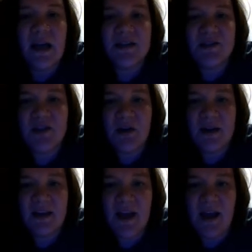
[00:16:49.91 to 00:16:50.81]
And
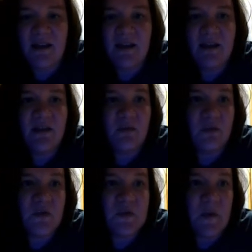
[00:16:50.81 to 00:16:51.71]
so again, the
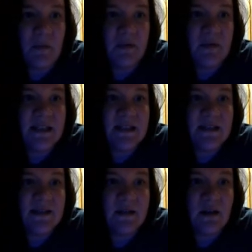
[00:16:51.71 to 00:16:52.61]
rules probably
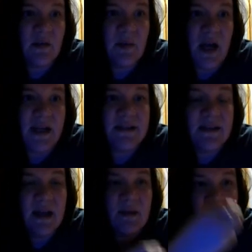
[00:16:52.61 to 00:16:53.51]
did still apply
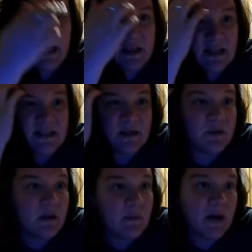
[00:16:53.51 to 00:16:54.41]
to them like they did with the